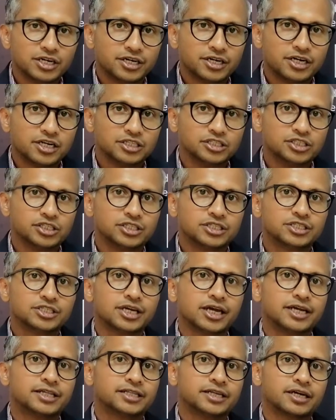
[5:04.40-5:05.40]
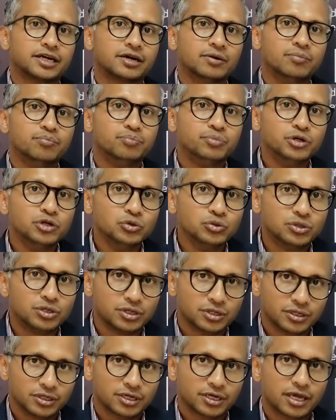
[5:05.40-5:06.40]
intelligence and the compute
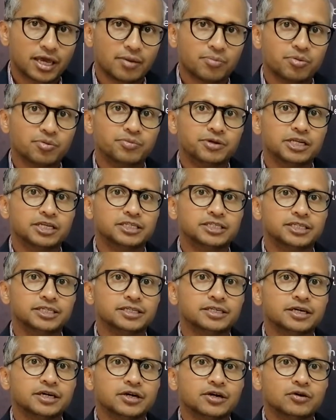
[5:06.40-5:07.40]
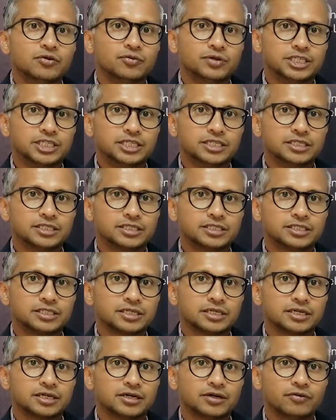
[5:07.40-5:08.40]
capability which is
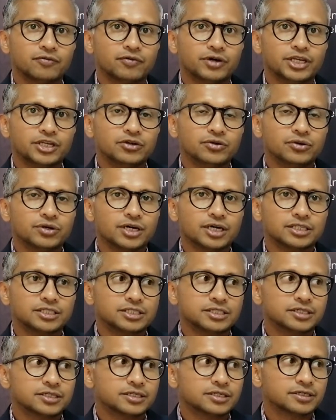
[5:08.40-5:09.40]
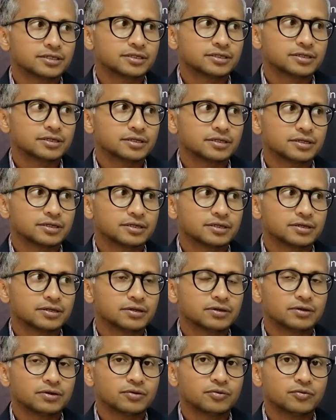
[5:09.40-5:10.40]
when you consider
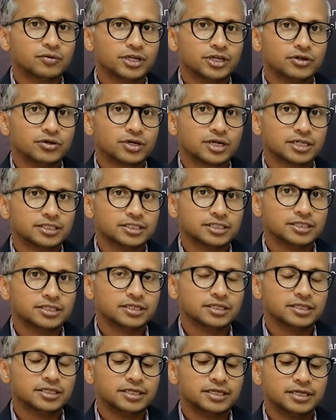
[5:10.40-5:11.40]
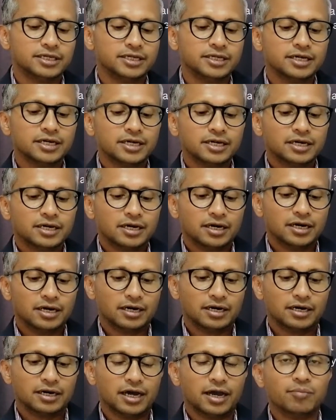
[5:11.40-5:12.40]
the
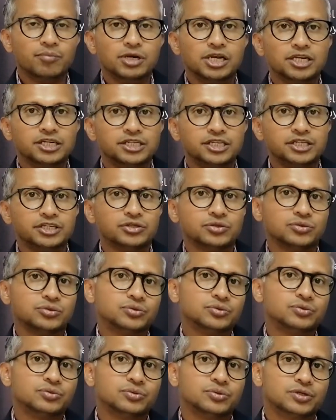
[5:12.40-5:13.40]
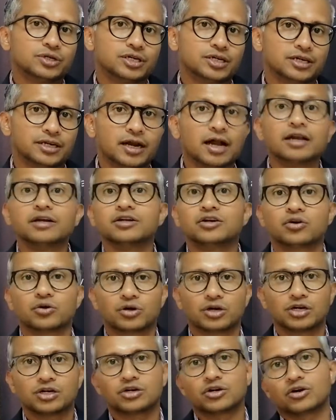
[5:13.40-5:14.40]
ability to run
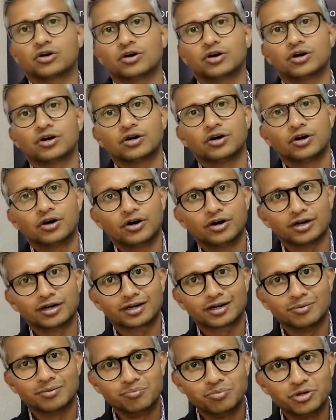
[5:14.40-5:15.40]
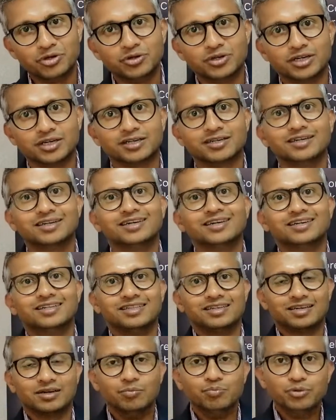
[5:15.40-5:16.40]
Corel Draw on a computer,
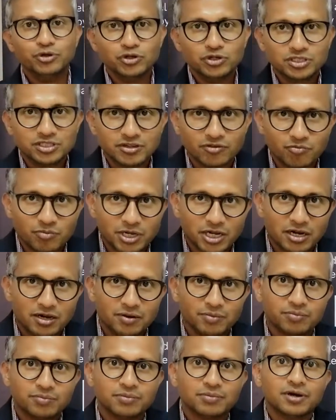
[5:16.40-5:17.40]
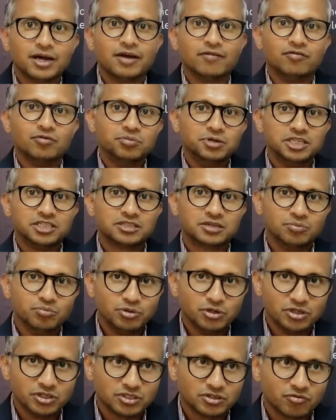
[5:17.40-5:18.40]
everybody's
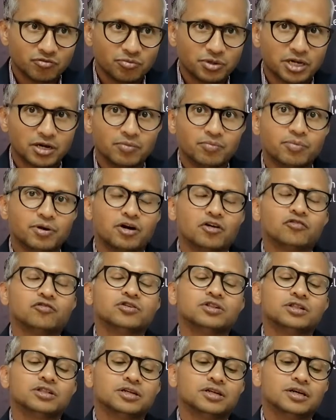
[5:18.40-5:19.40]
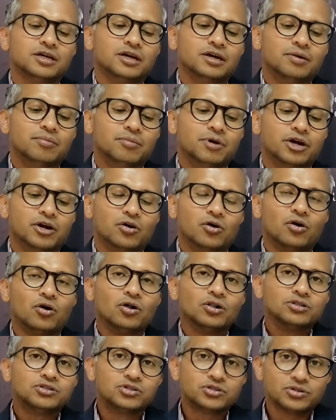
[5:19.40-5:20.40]
computers have become powerful, but
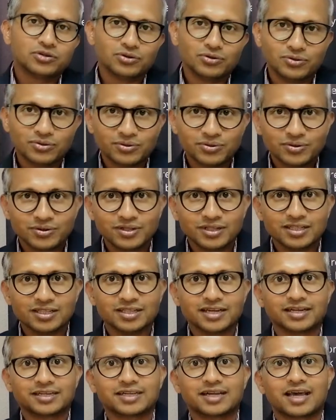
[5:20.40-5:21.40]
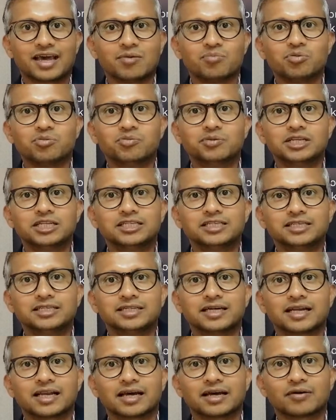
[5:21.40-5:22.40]
also like the capability
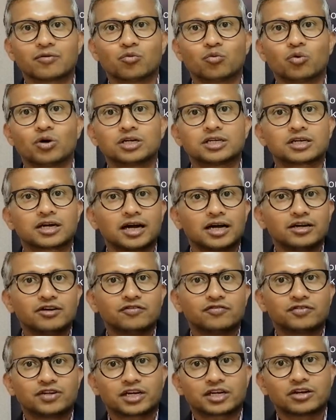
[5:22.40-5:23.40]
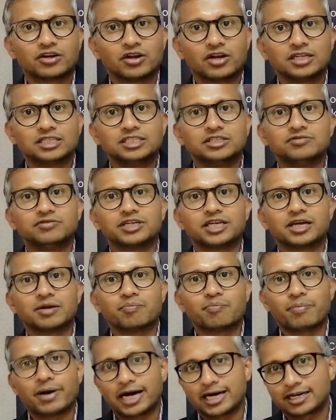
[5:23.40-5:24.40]
that like what kind of technology we can
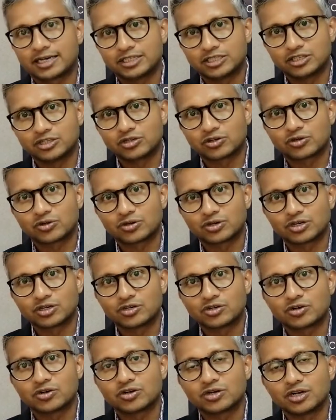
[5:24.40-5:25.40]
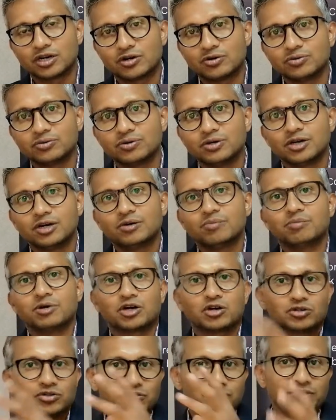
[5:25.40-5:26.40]
package into Corel Draw now
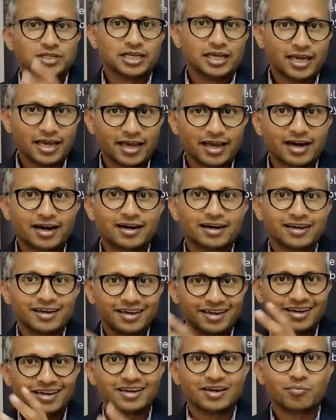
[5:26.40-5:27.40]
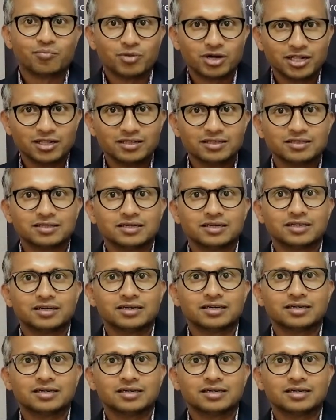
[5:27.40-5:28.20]
because of the AI and ML